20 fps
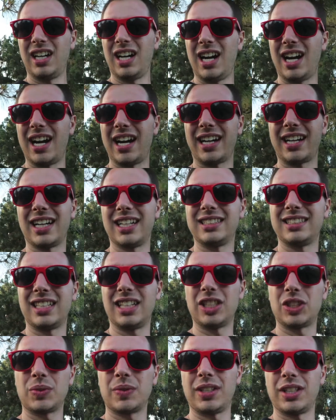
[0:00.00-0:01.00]
Alright guys,
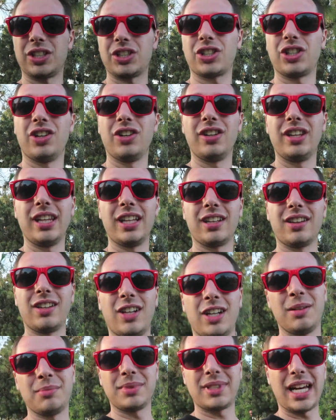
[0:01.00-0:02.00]
I just want to show you the
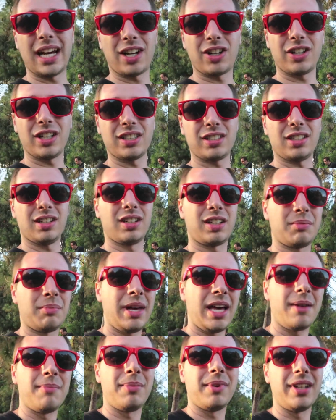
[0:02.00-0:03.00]
alarms that Chris hooked
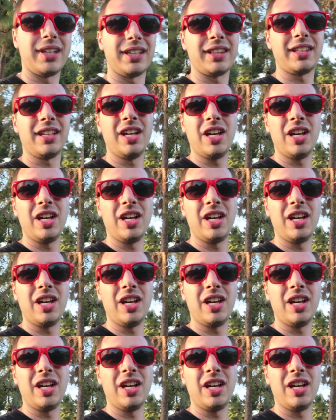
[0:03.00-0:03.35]
me up with